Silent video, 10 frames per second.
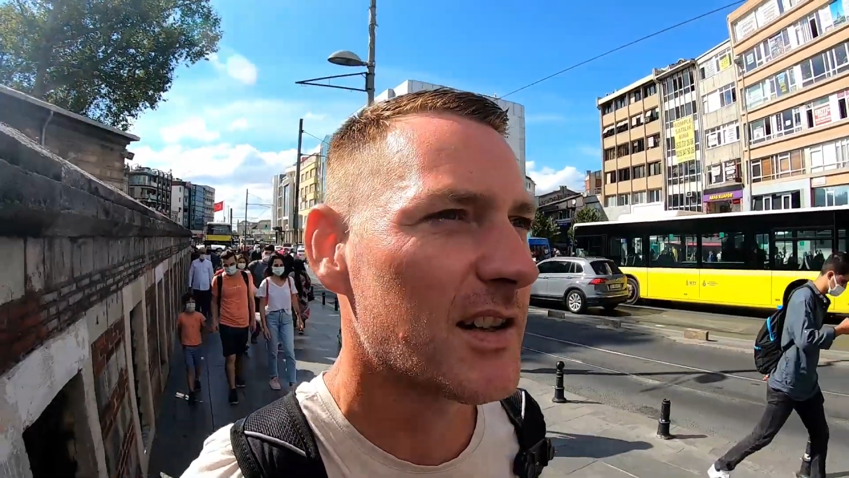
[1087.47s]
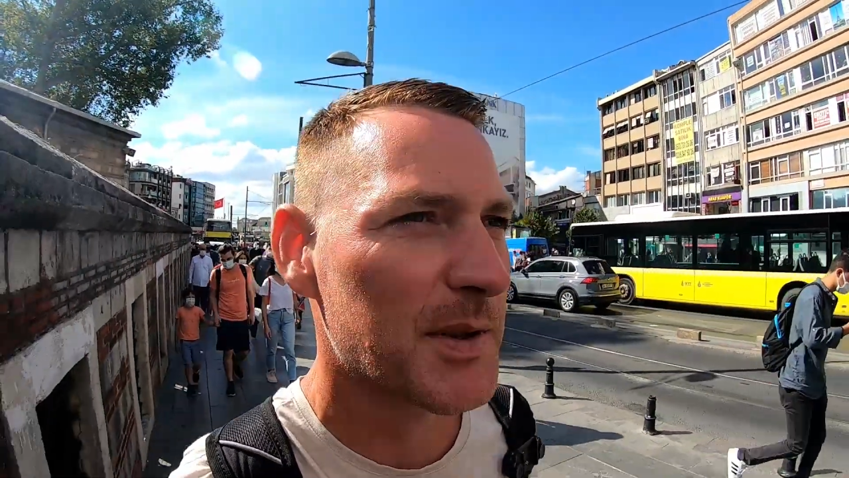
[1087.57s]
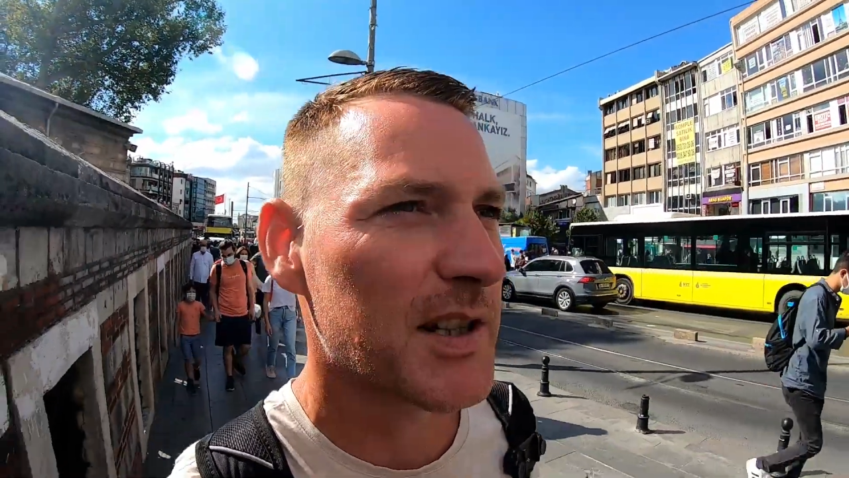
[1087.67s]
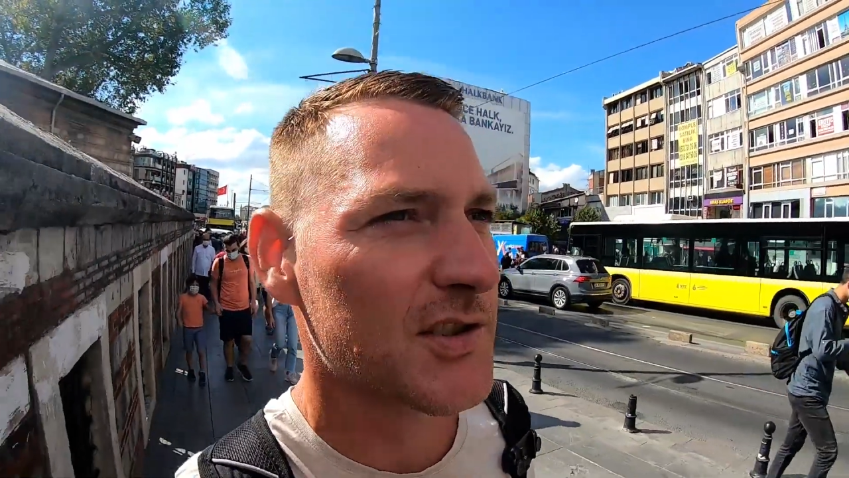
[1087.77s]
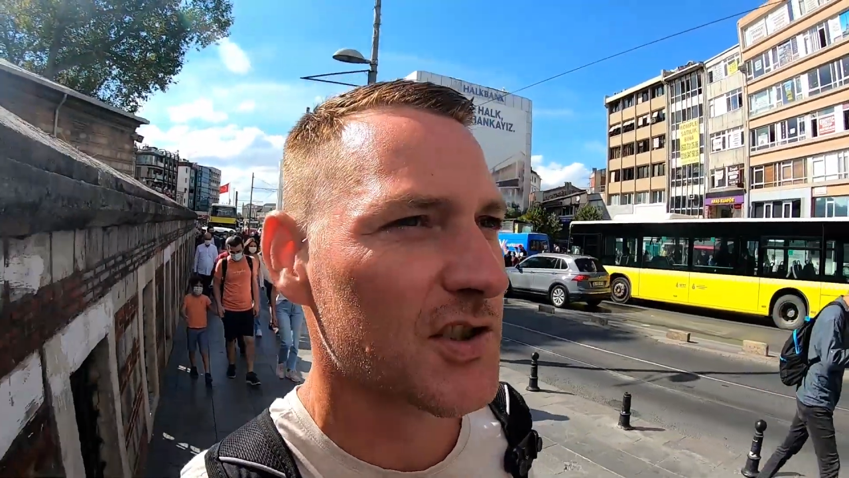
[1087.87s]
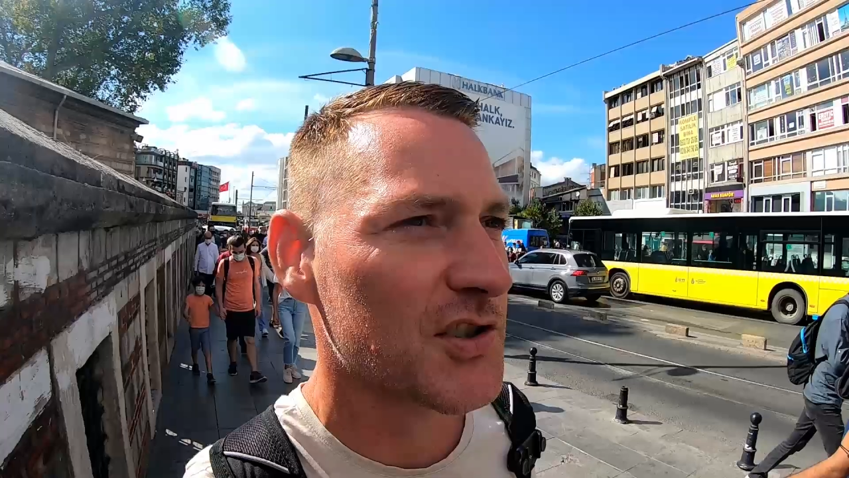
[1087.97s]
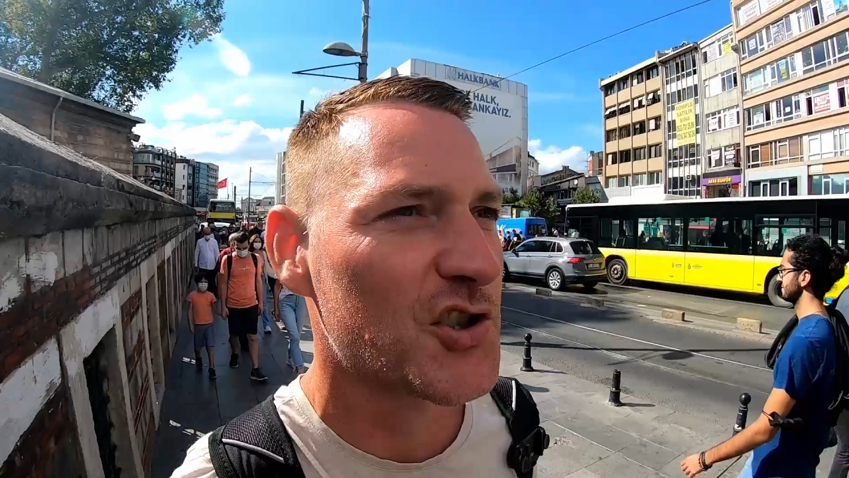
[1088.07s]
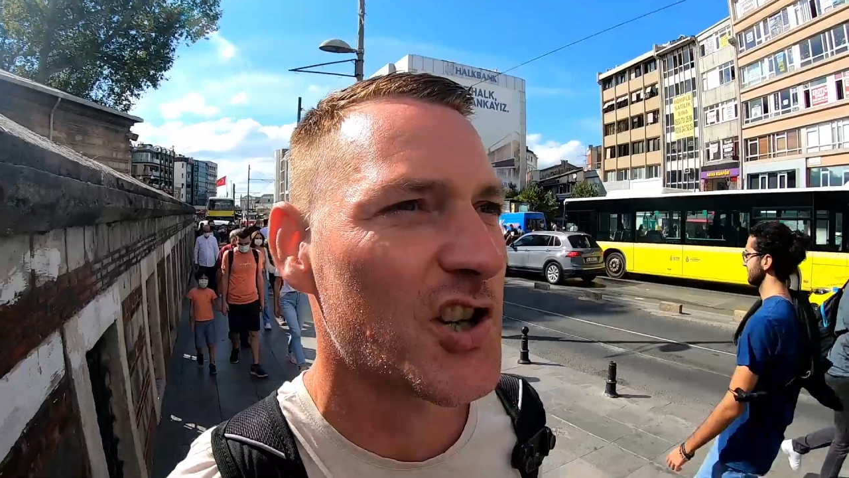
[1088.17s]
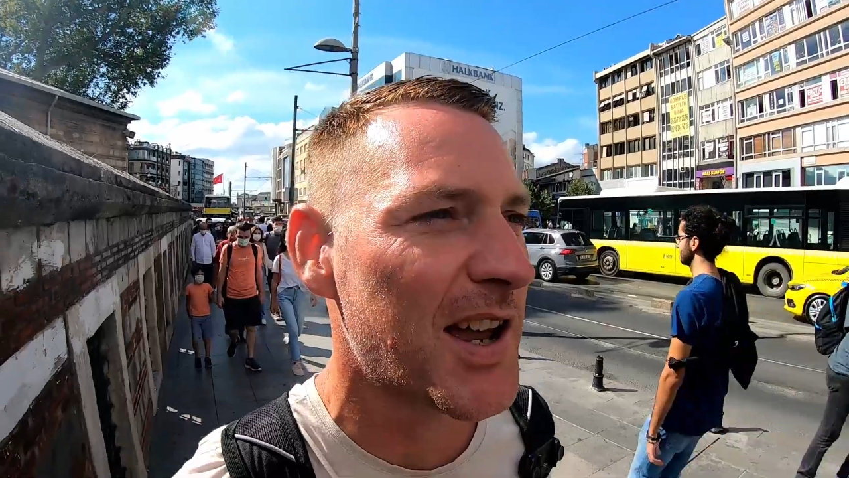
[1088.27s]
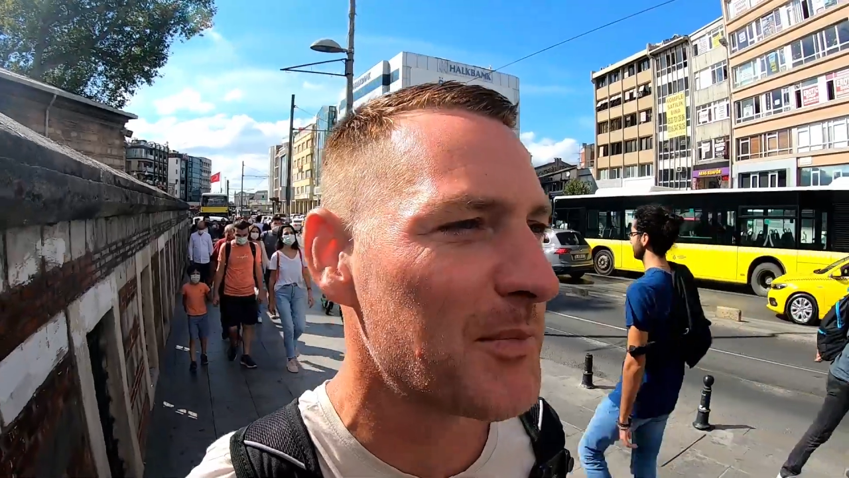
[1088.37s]
I mean, it's just
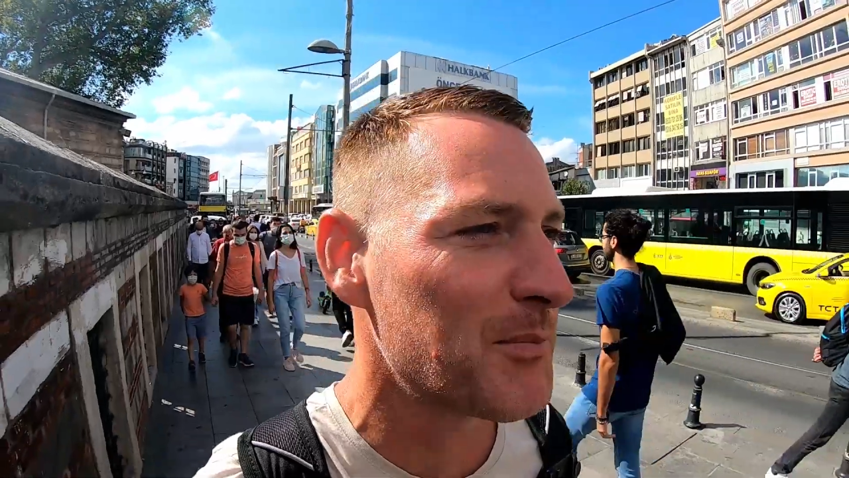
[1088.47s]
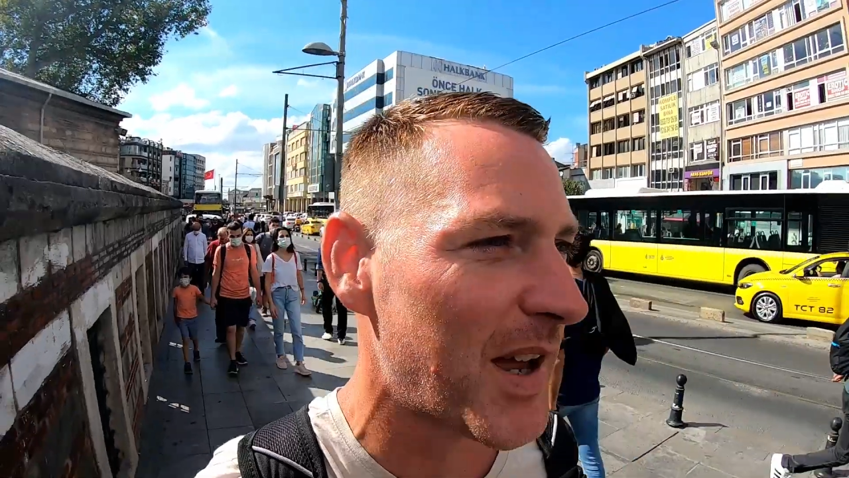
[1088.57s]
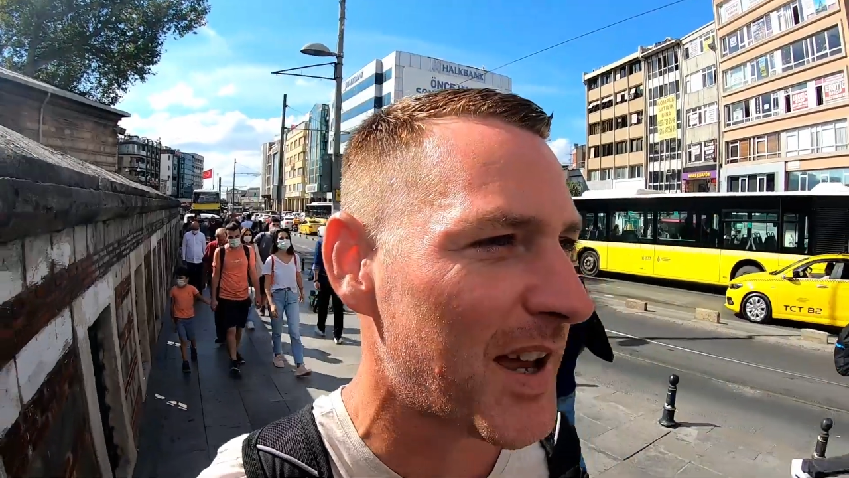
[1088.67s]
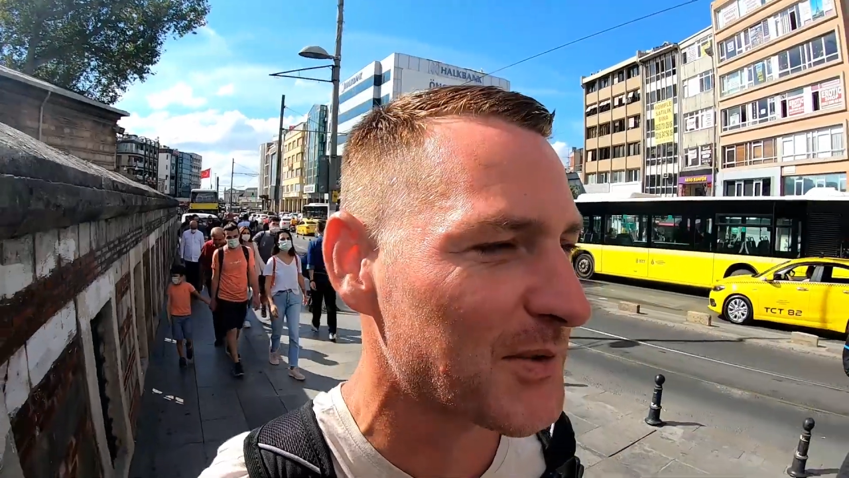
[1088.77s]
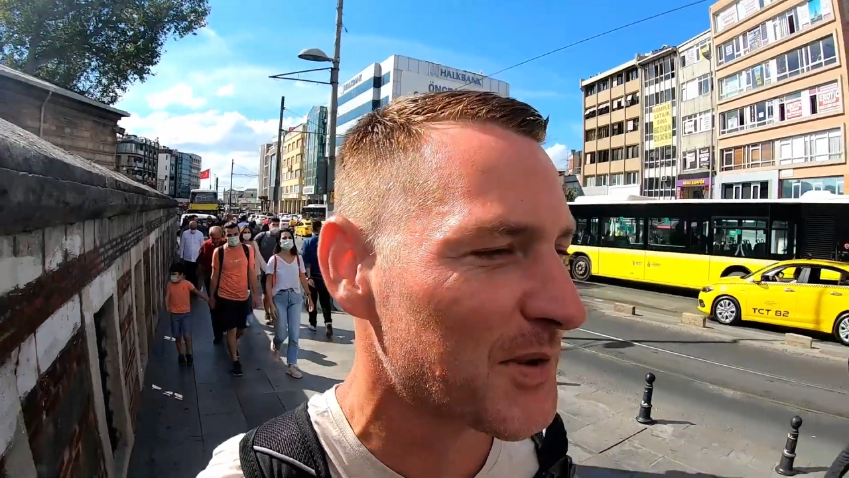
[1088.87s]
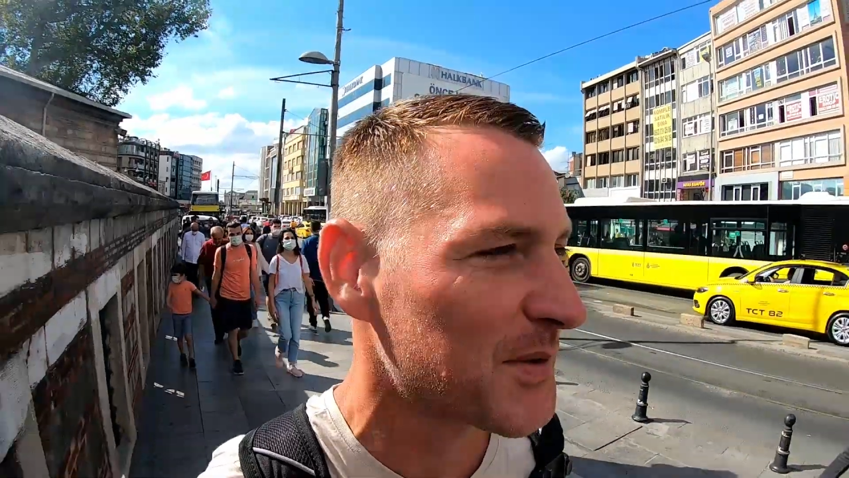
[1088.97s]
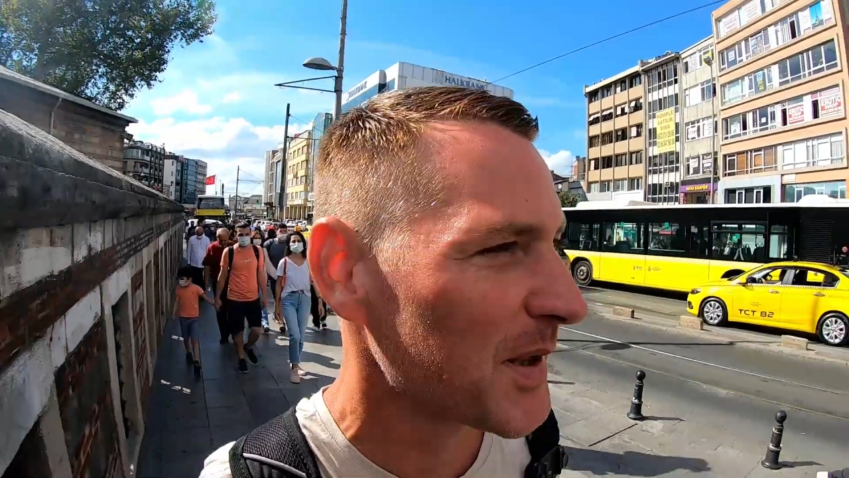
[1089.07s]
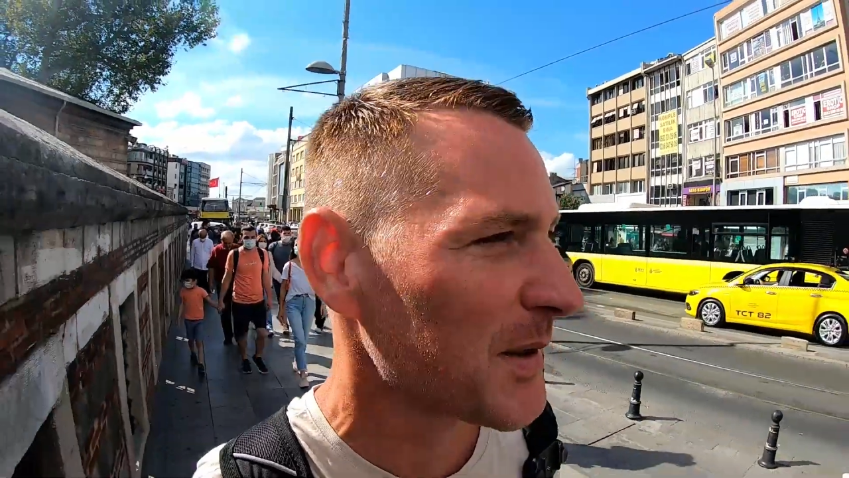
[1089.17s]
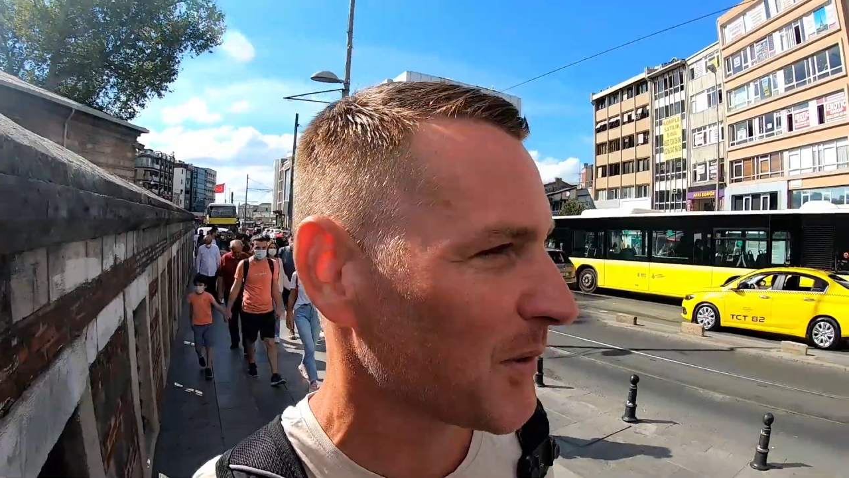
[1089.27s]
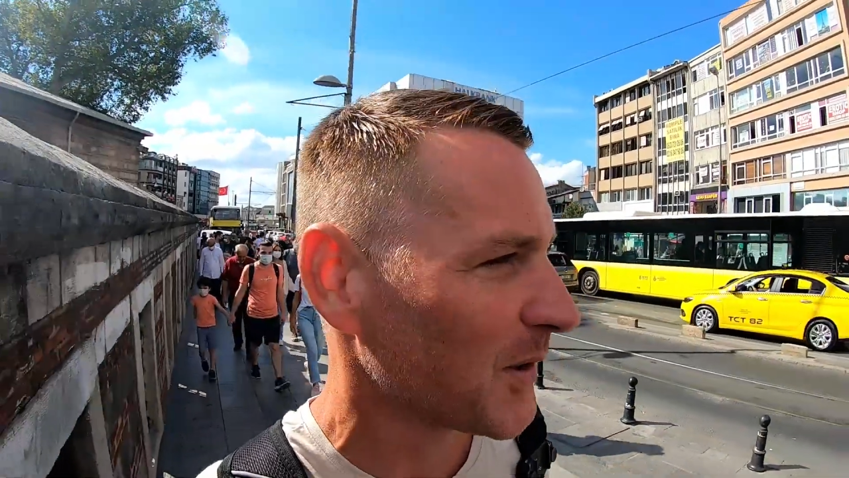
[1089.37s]
jam-packed with
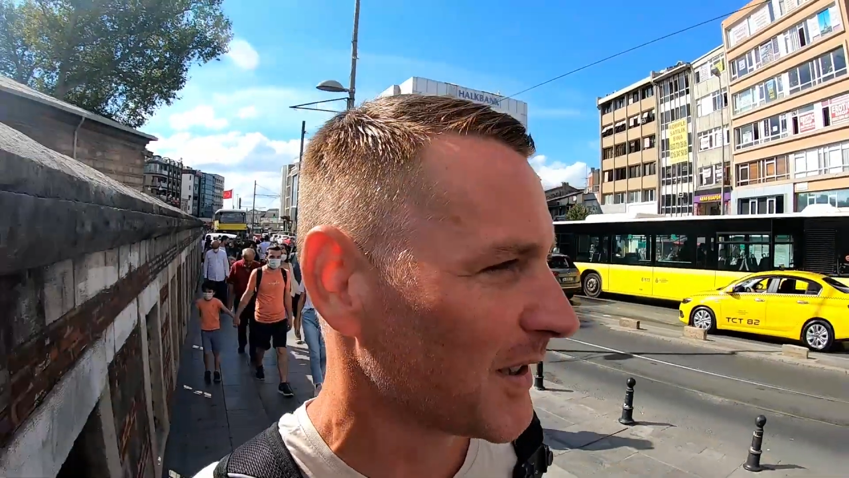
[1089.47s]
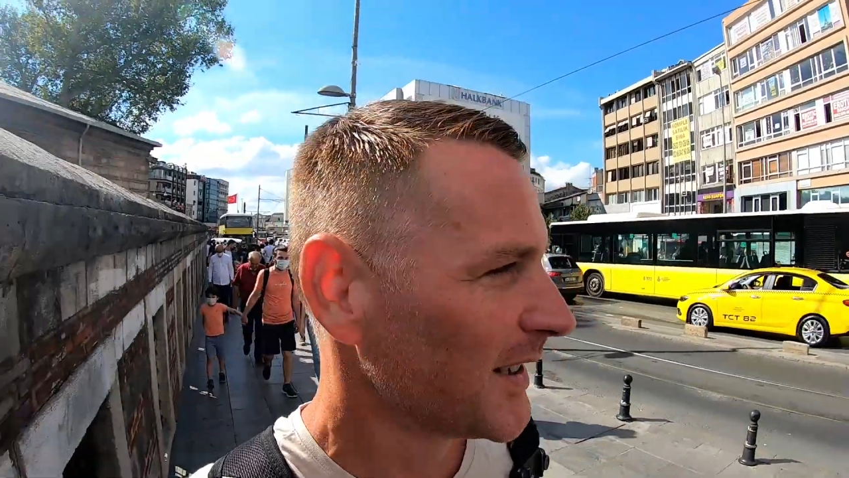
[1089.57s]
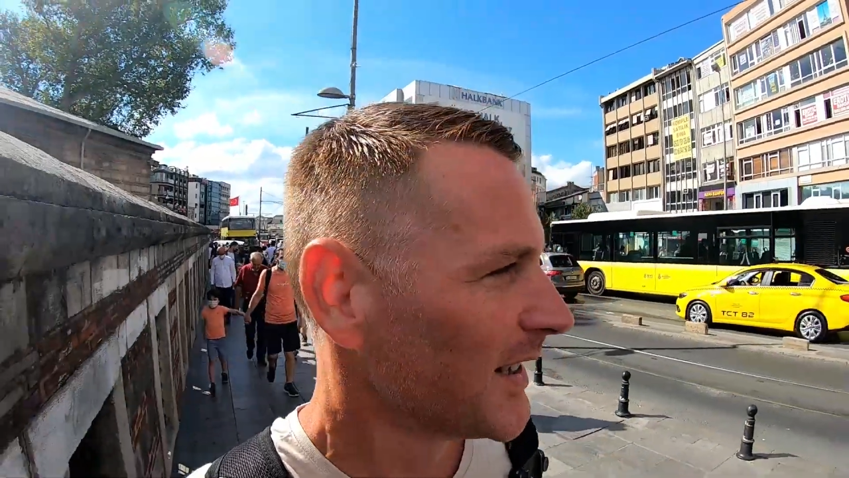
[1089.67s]
people.